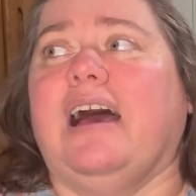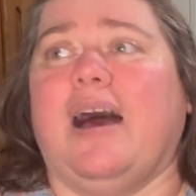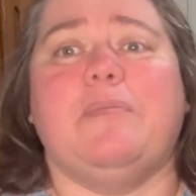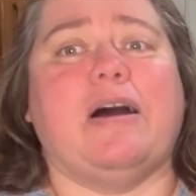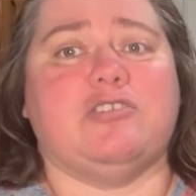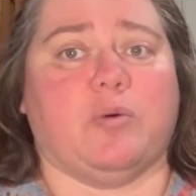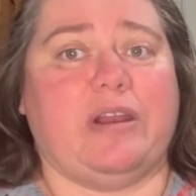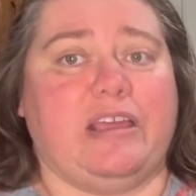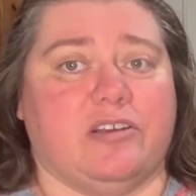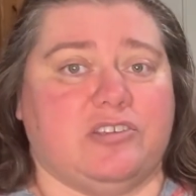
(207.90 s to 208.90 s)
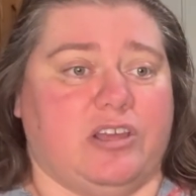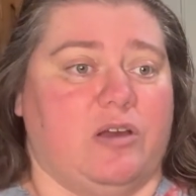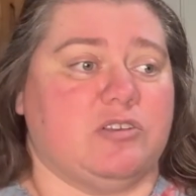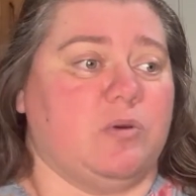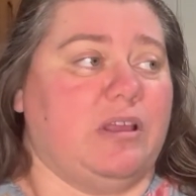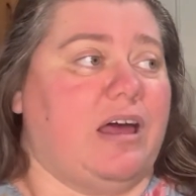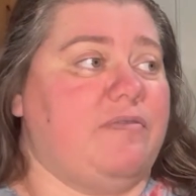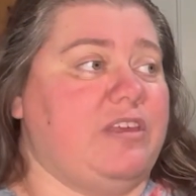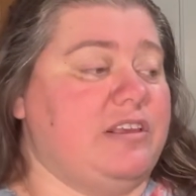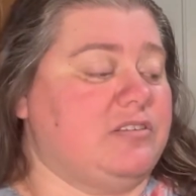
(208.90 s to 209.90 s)
about 20 years ago. So
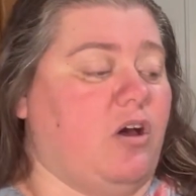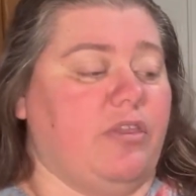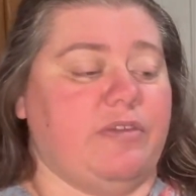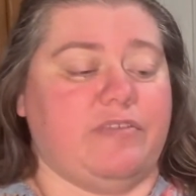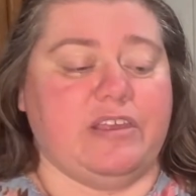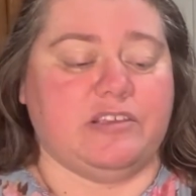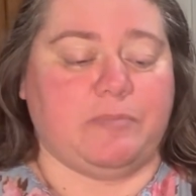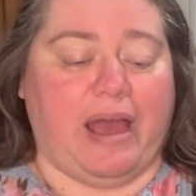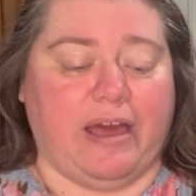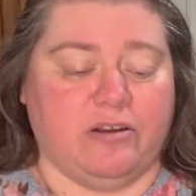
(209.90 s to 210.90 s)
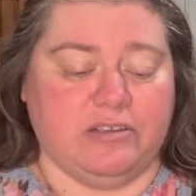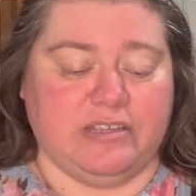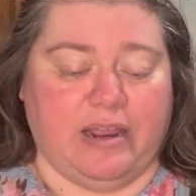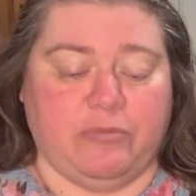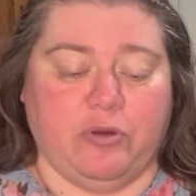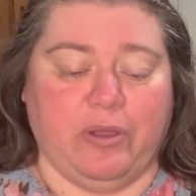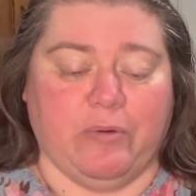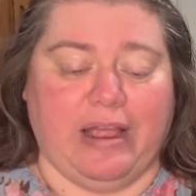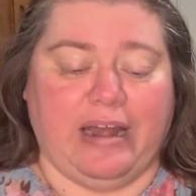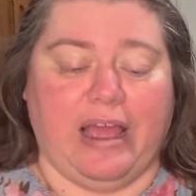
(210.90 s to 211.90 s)
all of these patterns that I'm doing
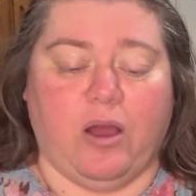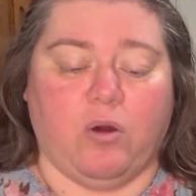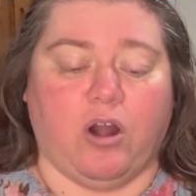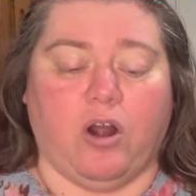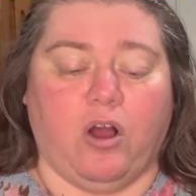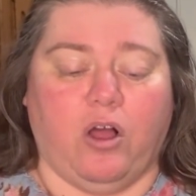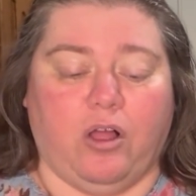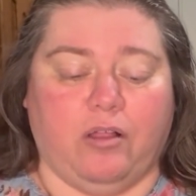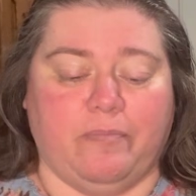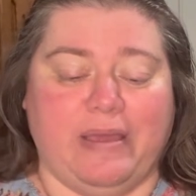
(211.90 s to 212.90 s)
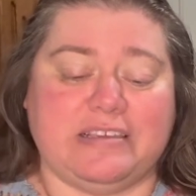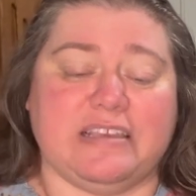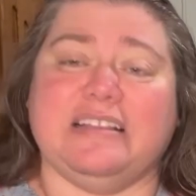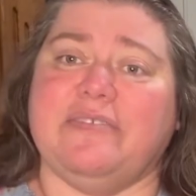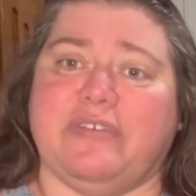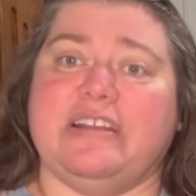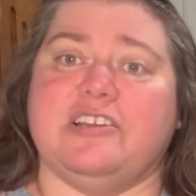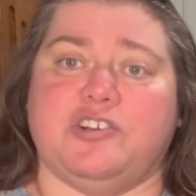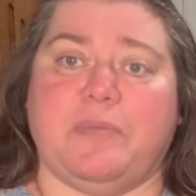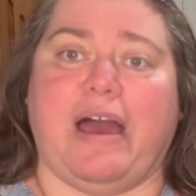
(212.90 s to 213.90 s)
right now are all basically
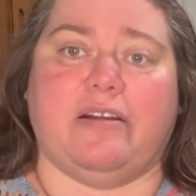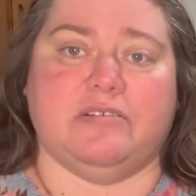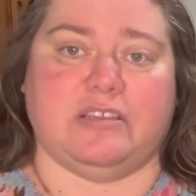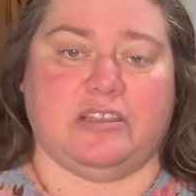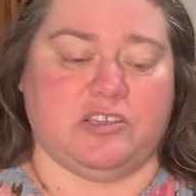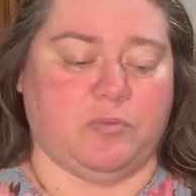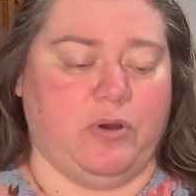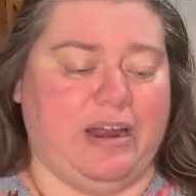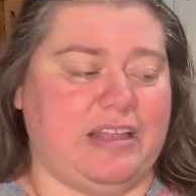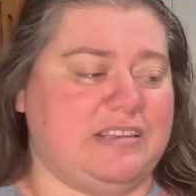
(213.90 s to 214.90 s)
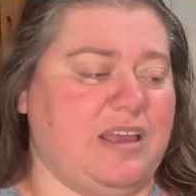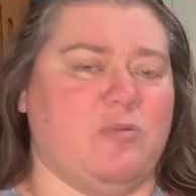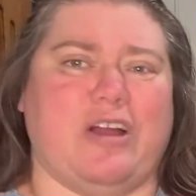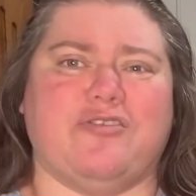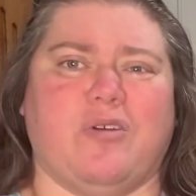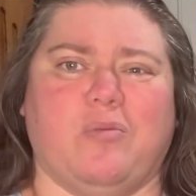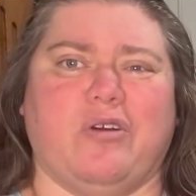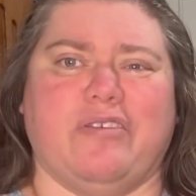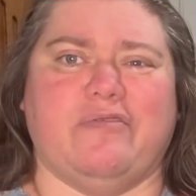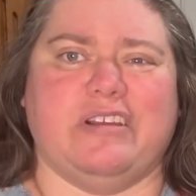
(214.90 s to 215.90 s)
vintage patterns at this point. I'd say retro
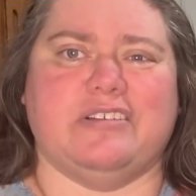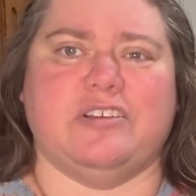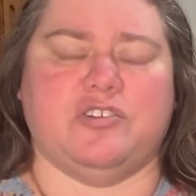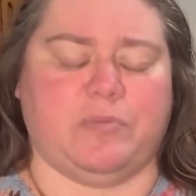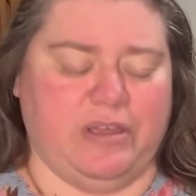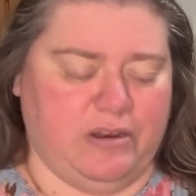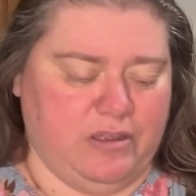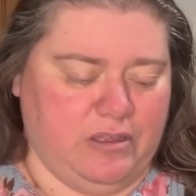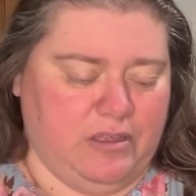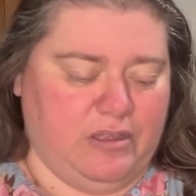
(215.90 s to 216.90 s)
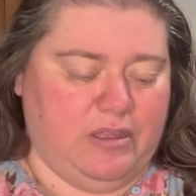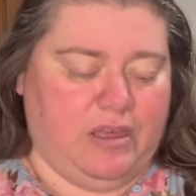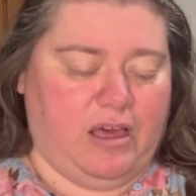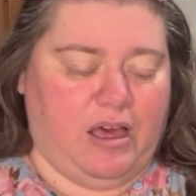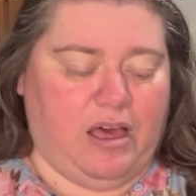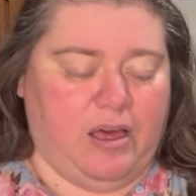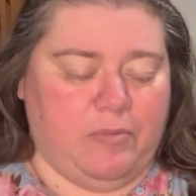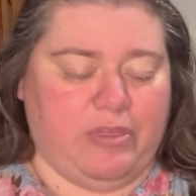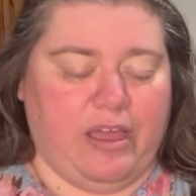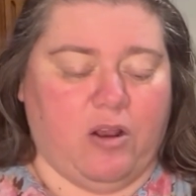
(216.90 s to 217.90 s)
more than vintage, but
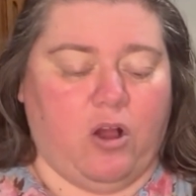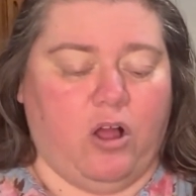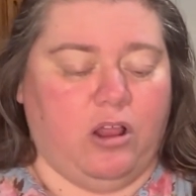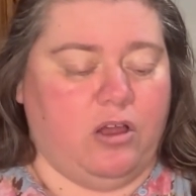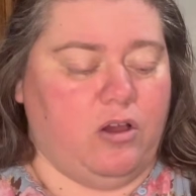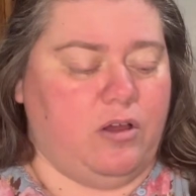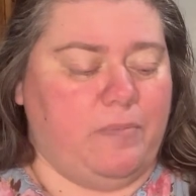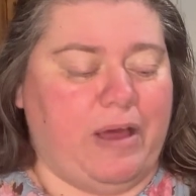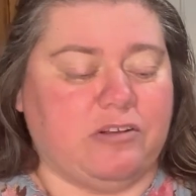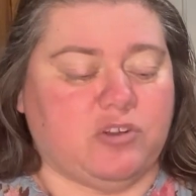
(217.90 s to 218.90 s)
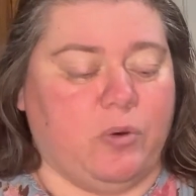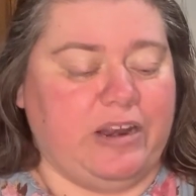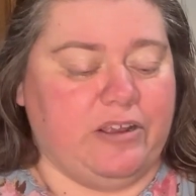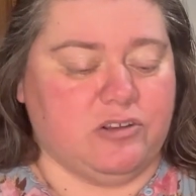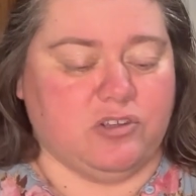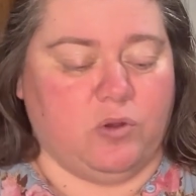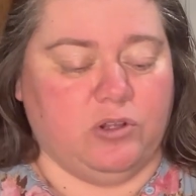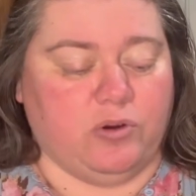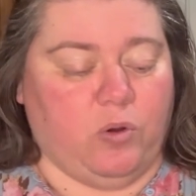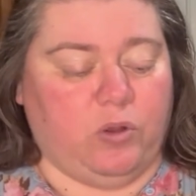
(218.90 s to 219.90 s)
they are all about 20 years
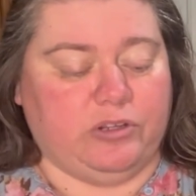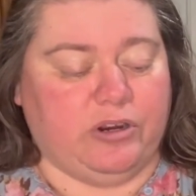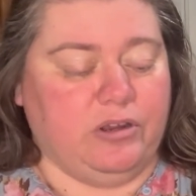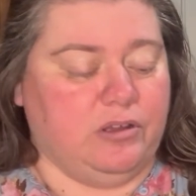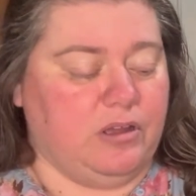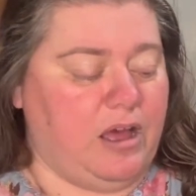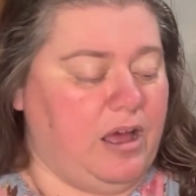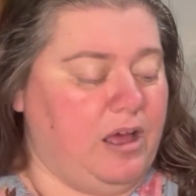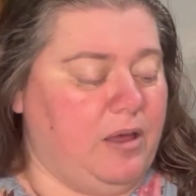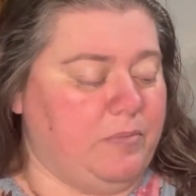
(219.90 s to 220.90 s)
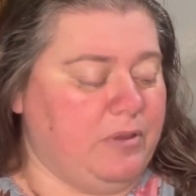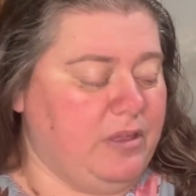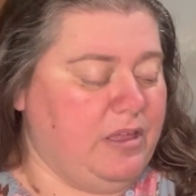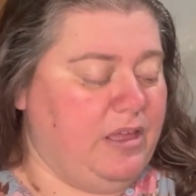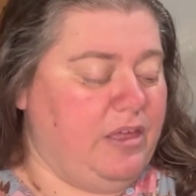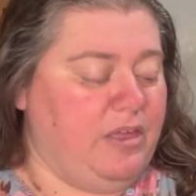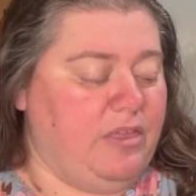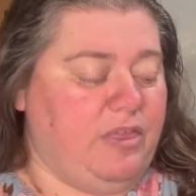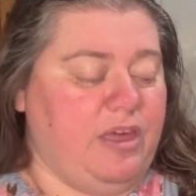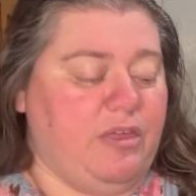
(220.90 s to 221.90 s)
old or older.
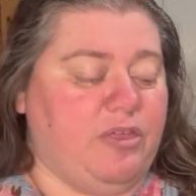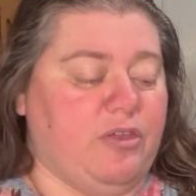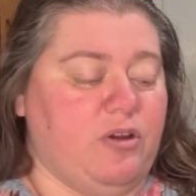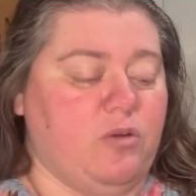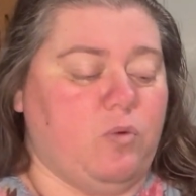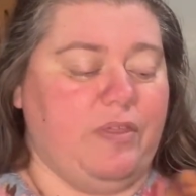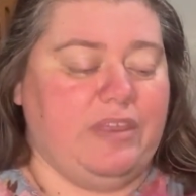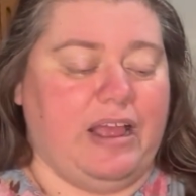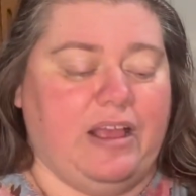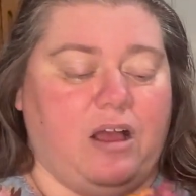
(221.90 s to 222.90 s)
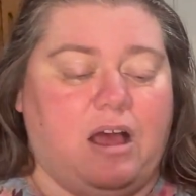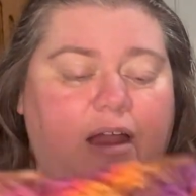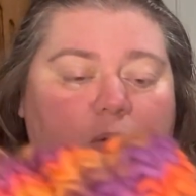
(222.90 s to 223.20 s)
The third one that I got